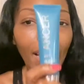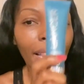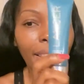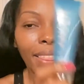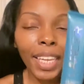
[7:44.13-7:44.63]

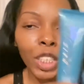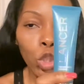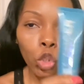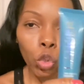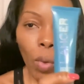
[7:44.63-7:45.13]
they
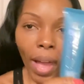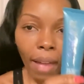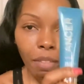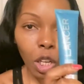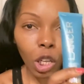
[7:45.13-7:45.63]
do
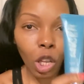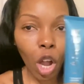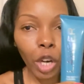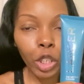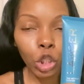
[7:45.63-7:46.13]
have a
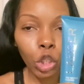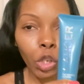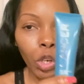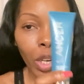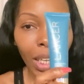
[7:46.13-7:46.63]

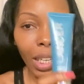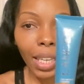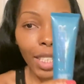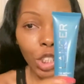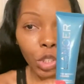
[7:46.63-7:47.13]
larger
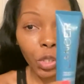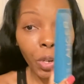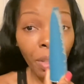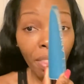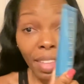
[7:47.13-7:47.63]

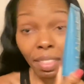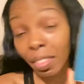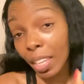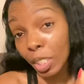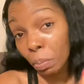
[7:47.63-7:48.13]
cleanser than
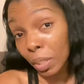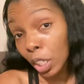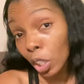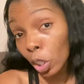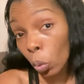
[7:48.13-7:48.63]
this
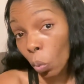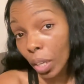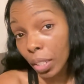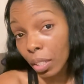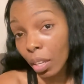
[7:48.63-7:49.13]
particular
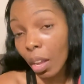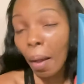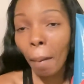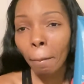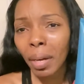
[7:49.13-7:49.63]
one.
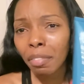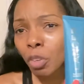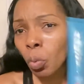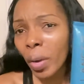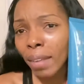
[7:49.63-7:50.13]
But
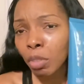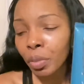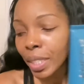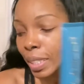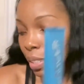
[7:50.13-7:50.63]
for whatever
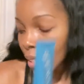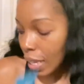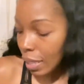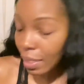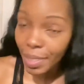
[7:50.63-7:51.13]
reason,
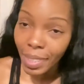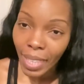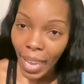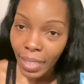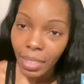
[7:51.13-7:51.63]
in the
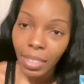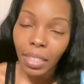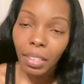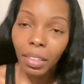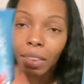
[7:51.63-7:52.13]
set,
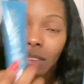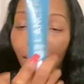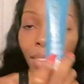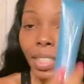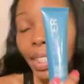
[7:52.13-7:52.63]

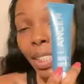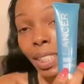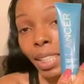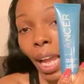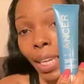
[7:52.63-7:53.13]
this is the
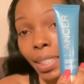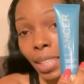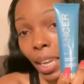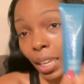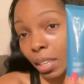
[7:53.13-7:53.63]
size
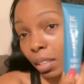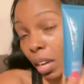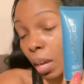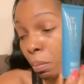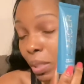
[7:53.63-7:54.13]
that
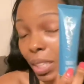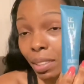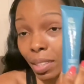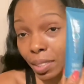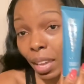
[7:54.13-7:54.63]
comes in
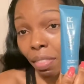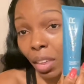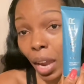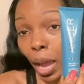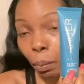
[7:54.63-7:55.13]
the set
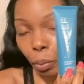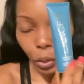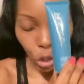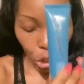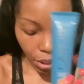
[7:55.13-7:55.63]
that I
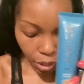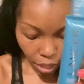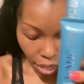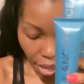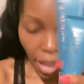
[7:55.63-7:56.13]
purchased.
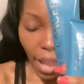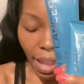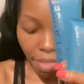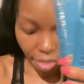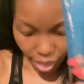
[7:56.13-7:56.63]

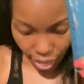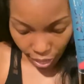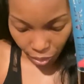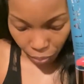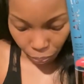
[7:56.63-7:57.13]
And
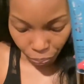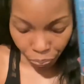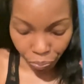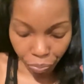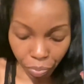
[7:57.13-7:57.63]
then
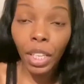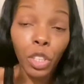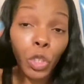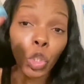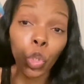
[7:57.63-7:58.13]

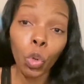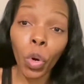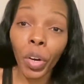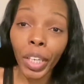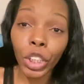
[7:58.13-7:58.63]
there's
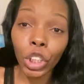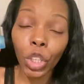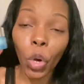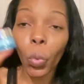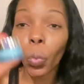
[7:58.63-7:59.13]
Nourish,
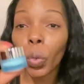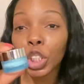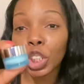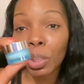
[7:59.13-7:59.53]
which is the